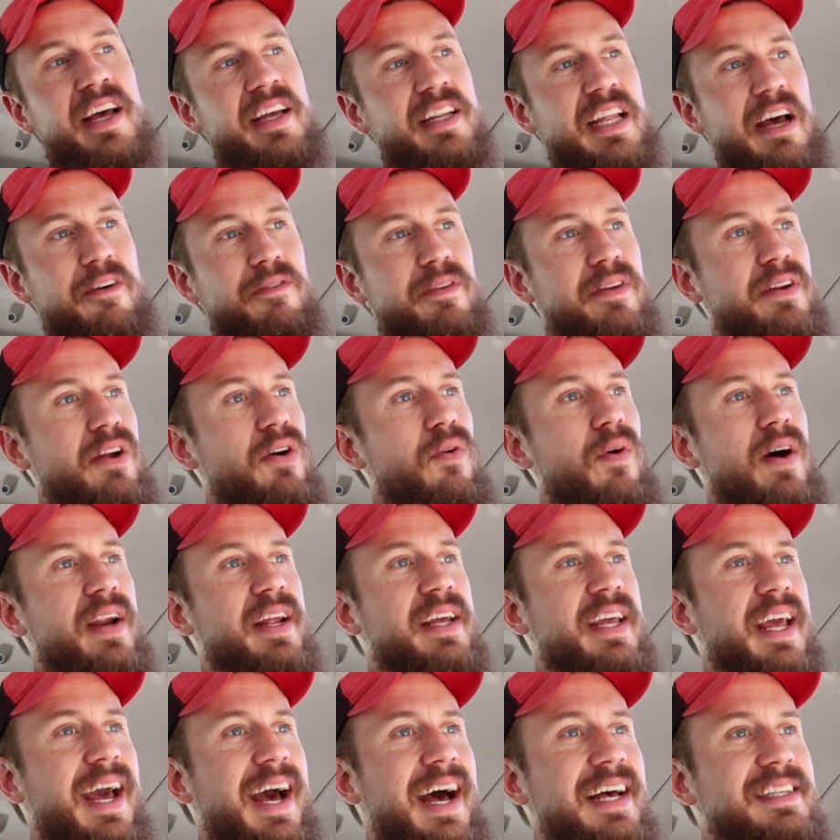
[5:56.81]
Definitely don't want to
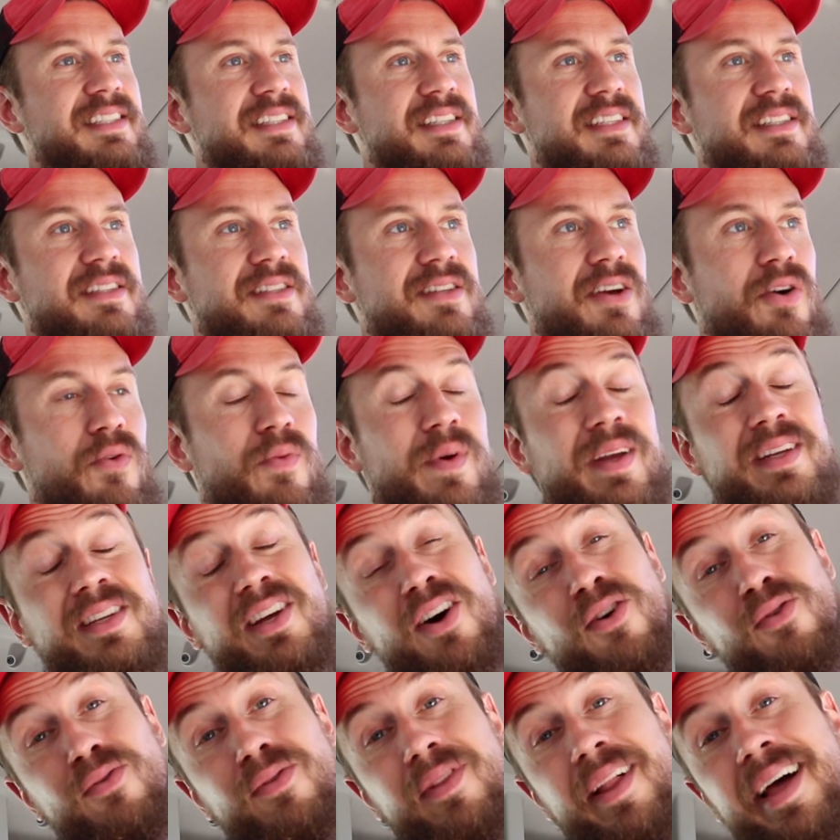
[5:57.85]
cast it as though we
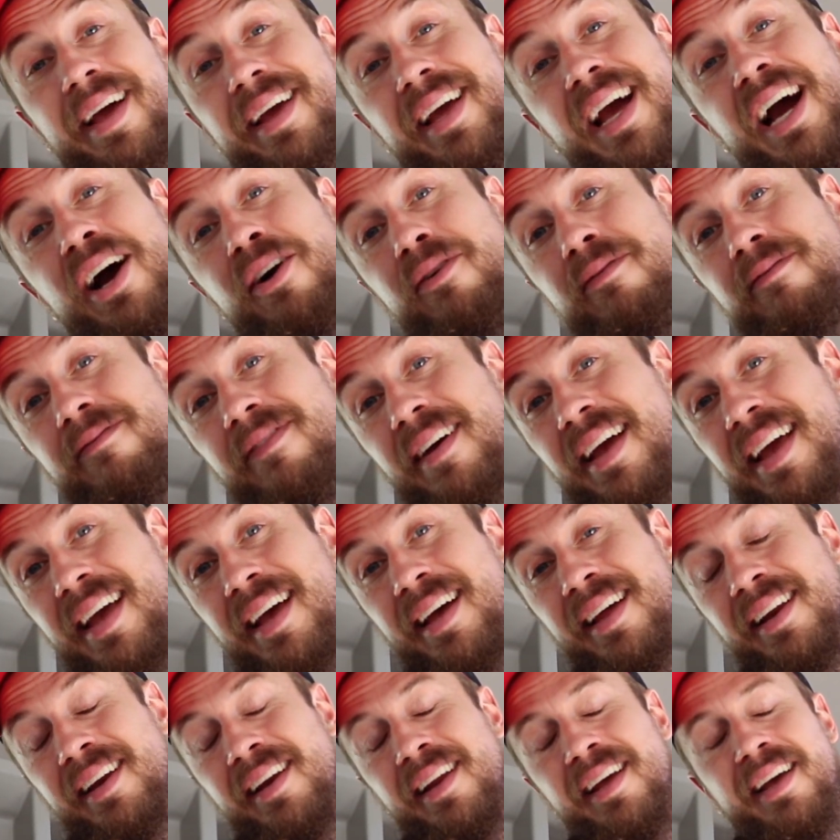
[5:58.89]
don't like our
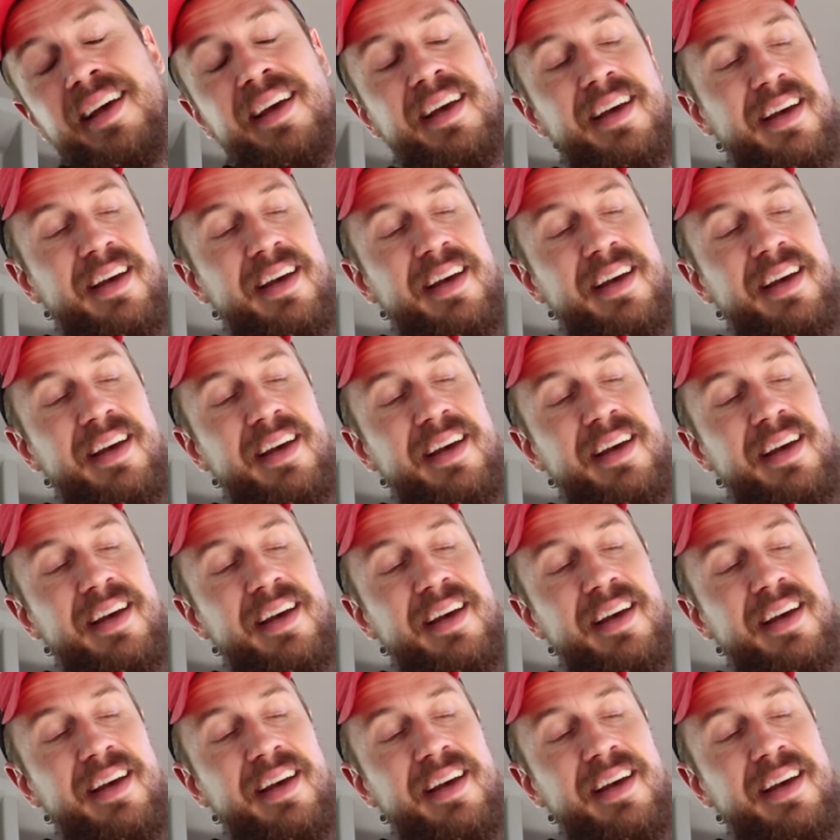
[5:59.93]
van.